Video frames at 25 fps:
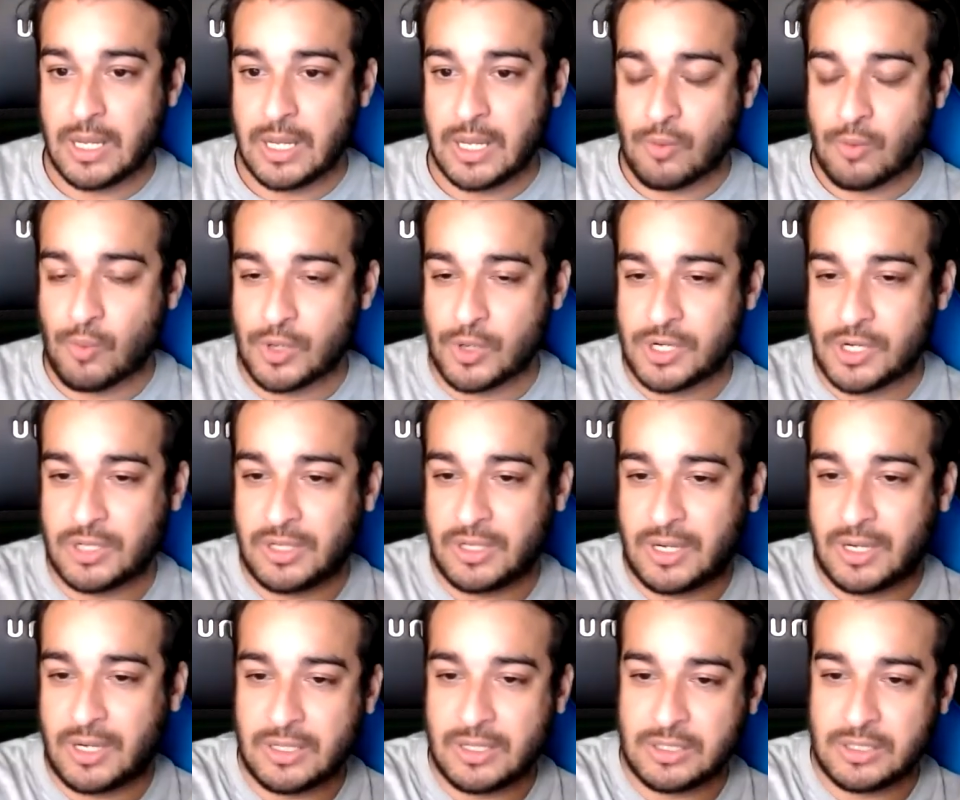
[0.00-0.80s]
What are
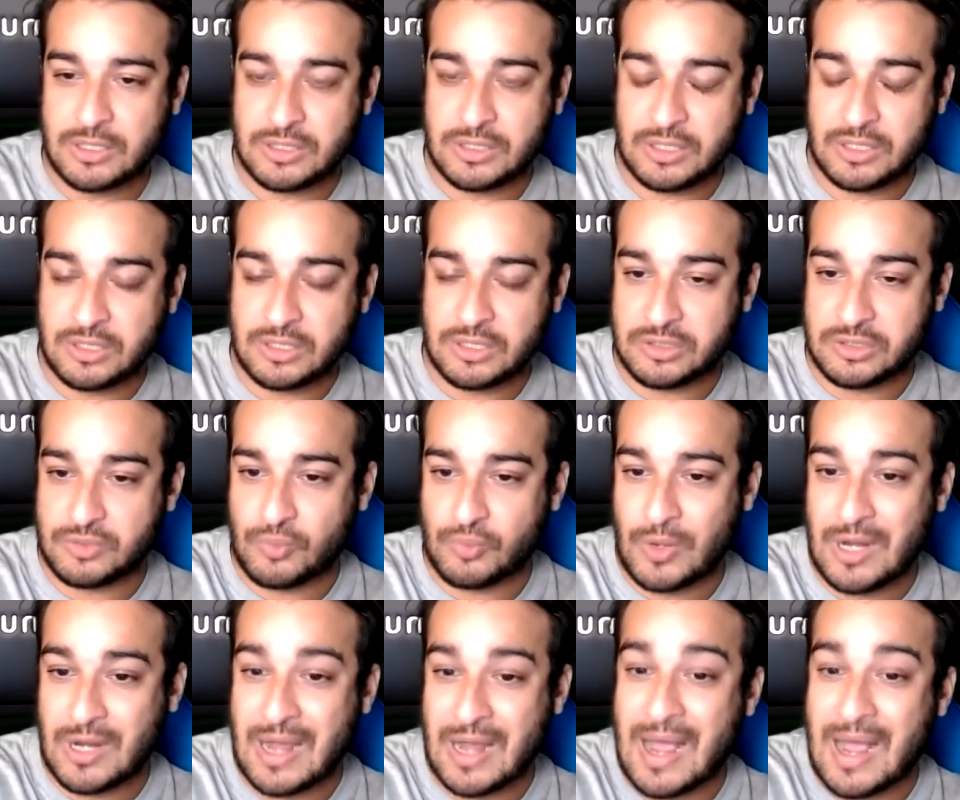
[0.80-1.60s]
the conditions
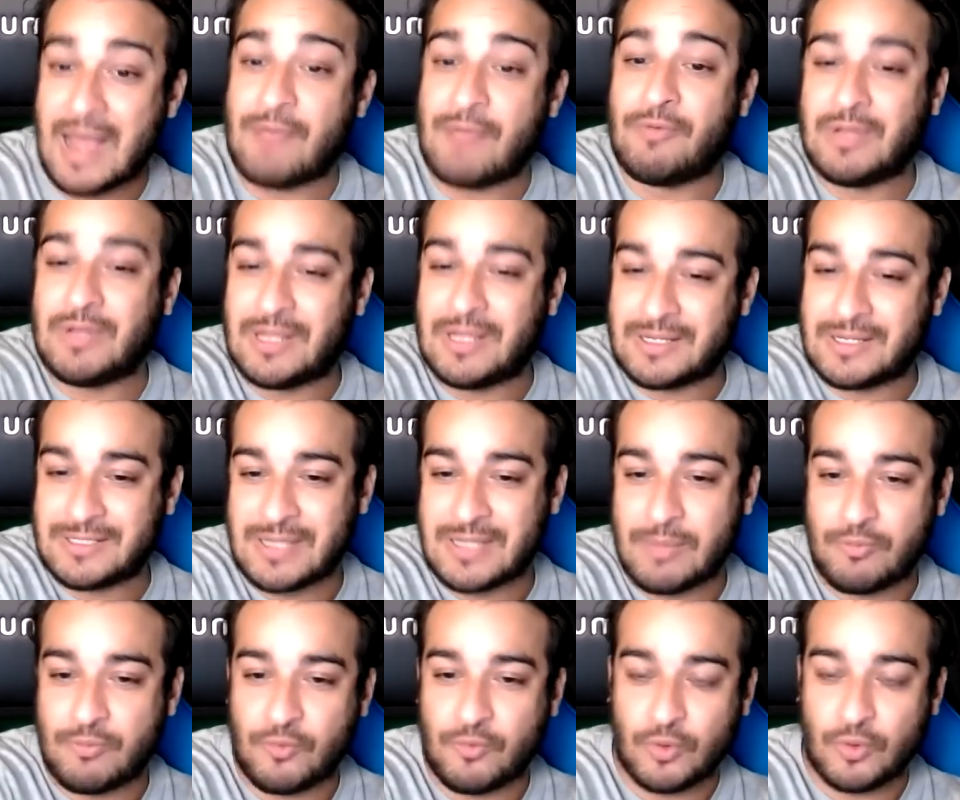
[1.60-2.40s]
when I will
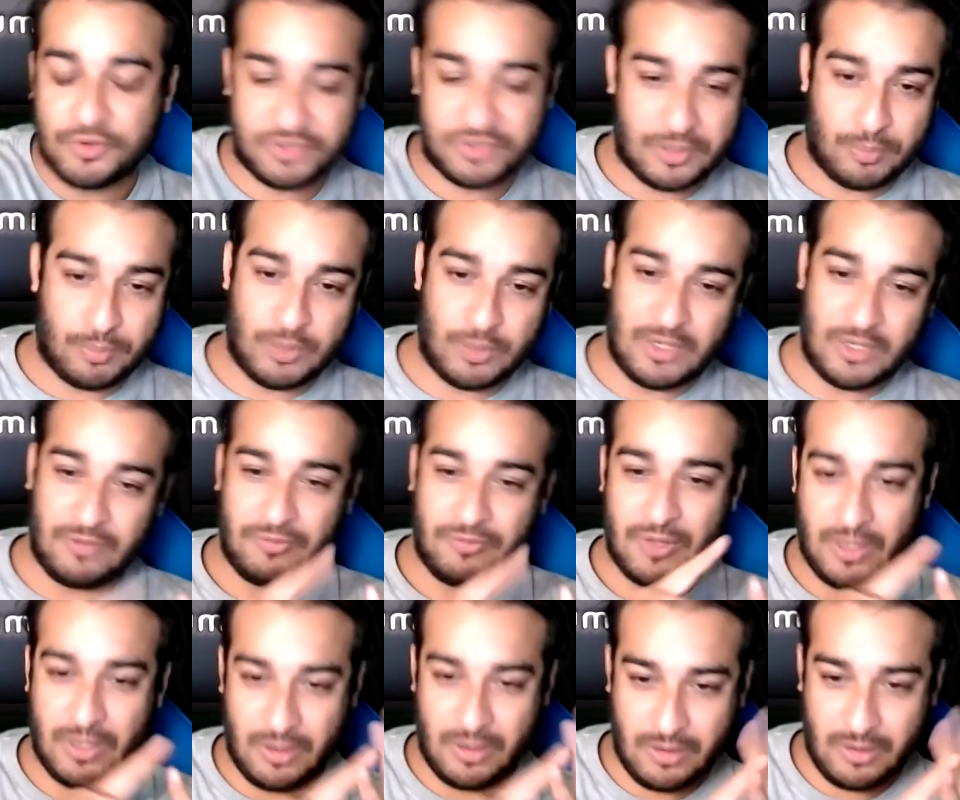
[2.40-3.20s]
accept? For example, if
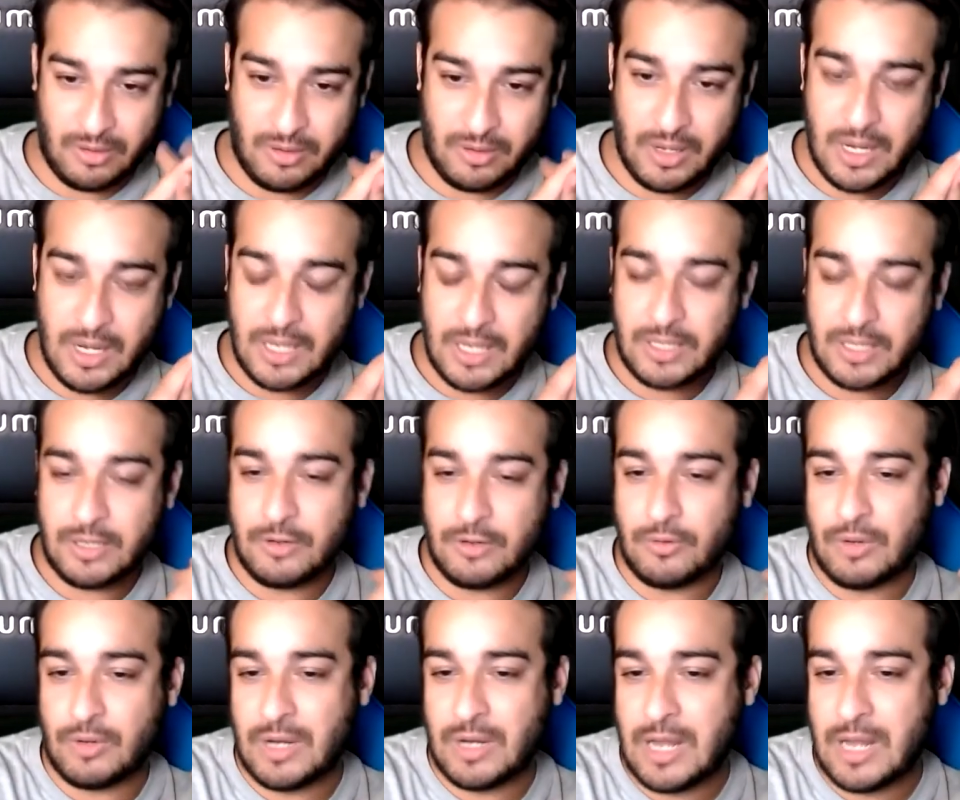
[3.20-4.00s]
there are,
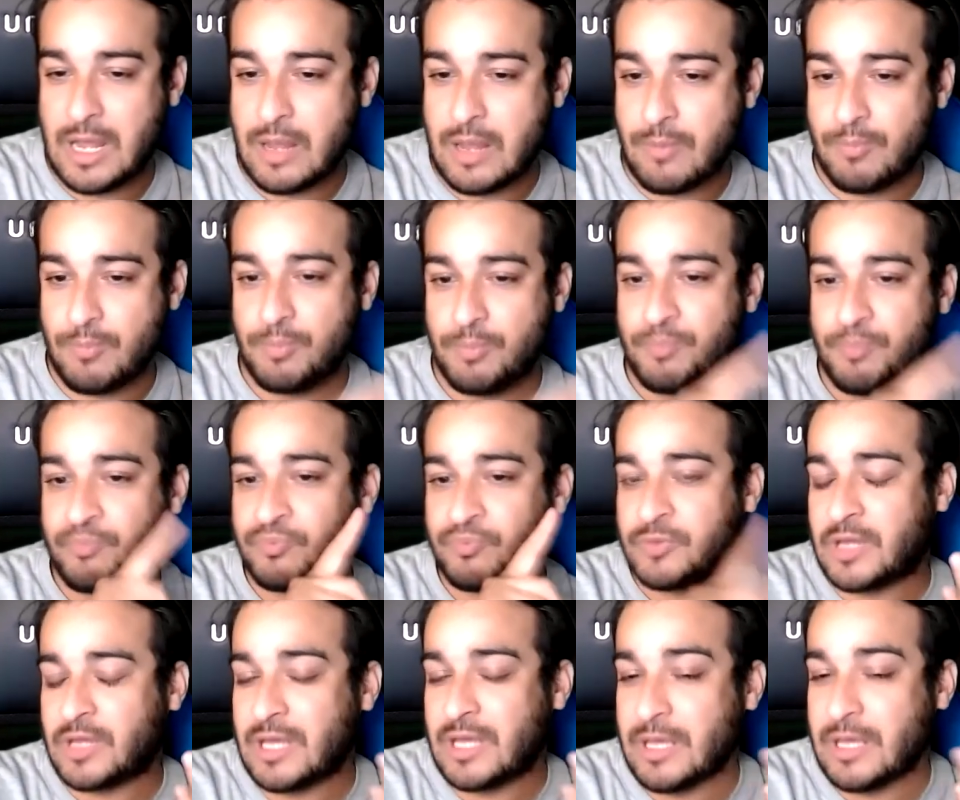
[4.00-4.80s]
name,
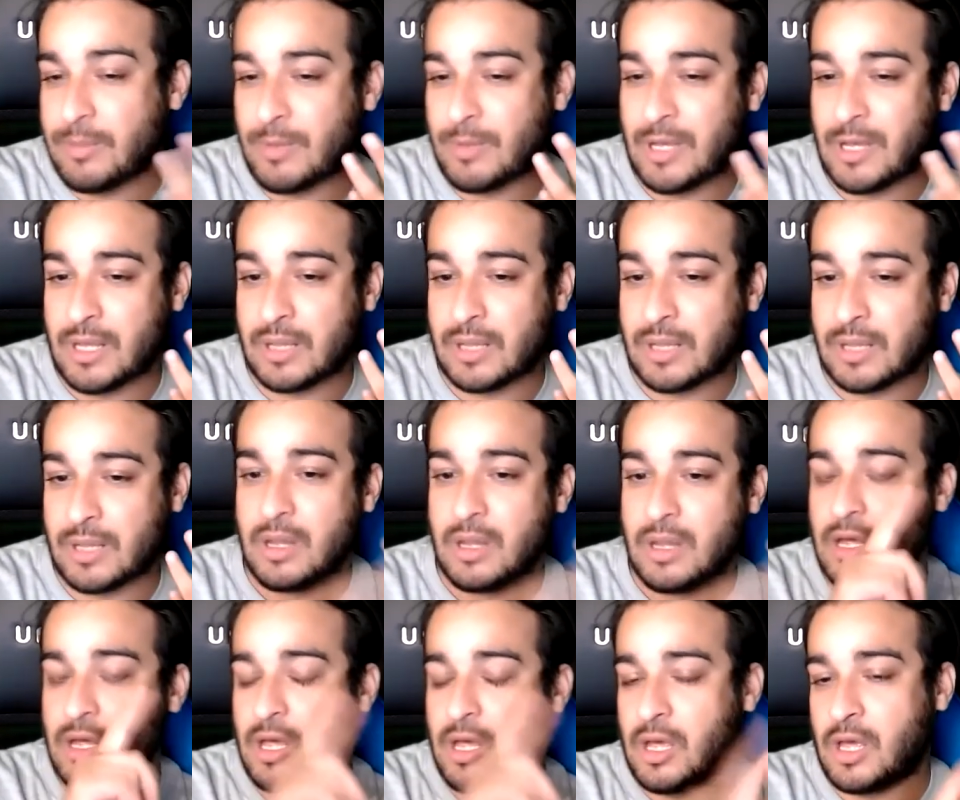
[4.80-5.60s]
email,
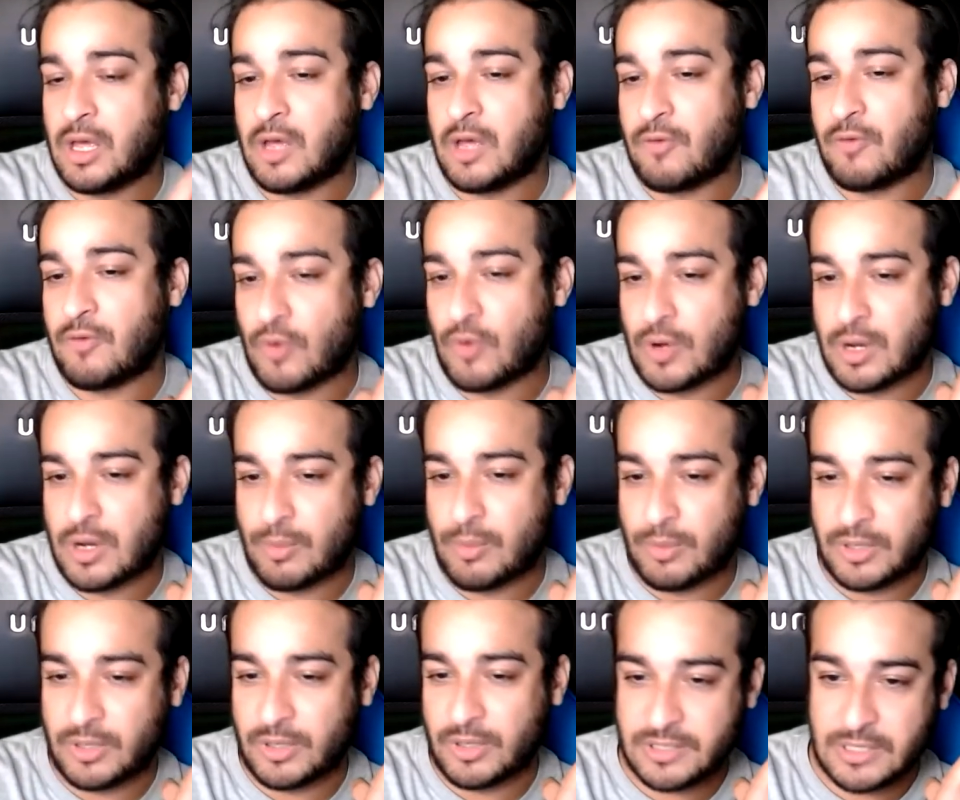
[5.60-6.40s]
phone
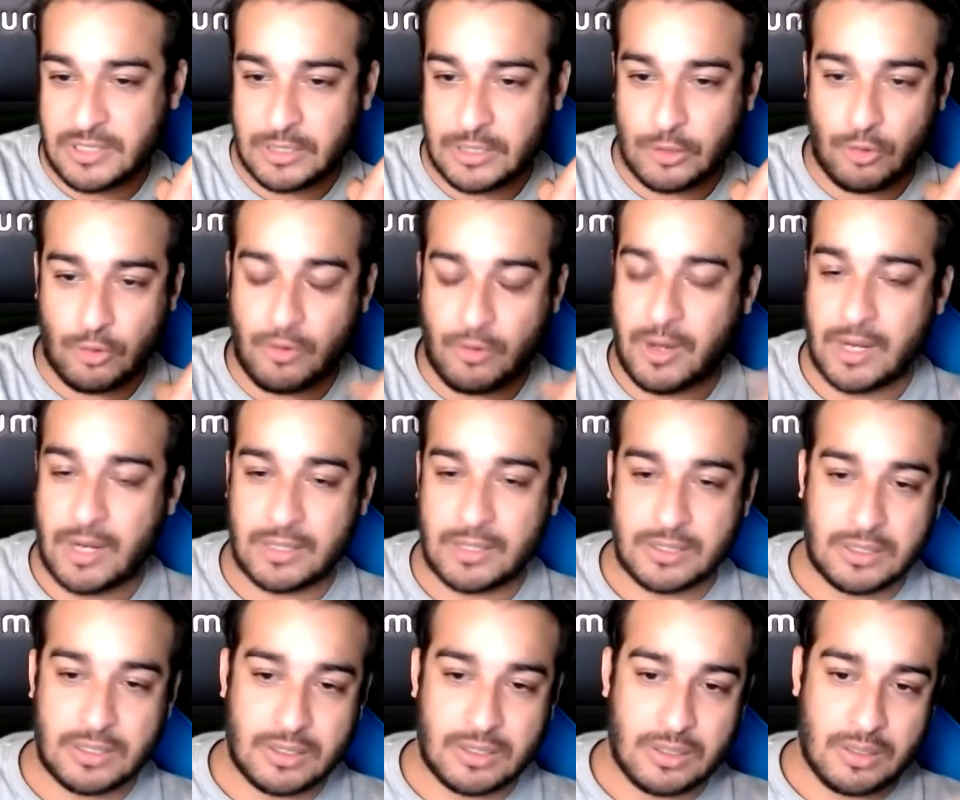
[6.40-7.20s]
number is
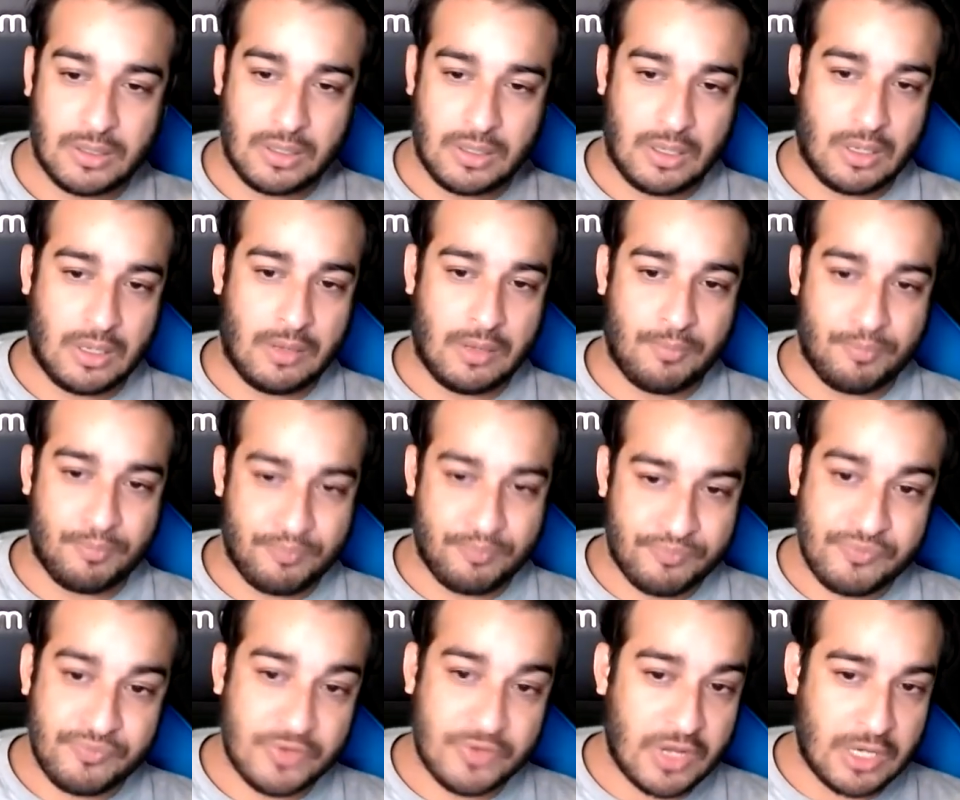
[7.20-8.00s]
incorrect,
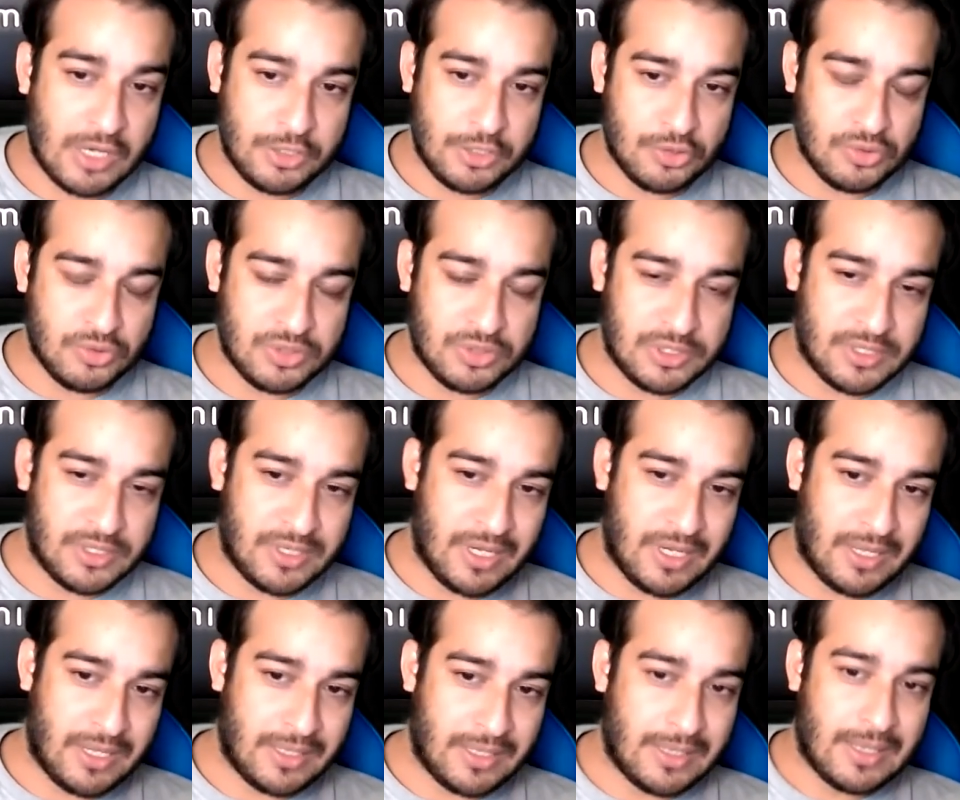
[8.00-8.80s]
I usually
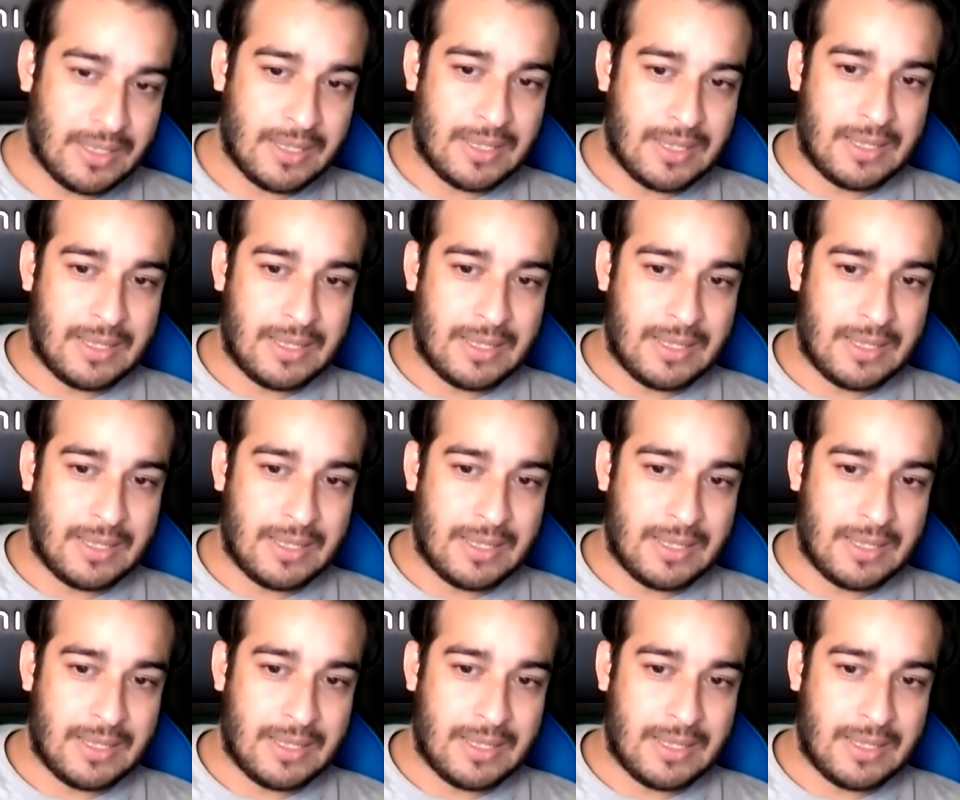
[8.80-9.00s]
take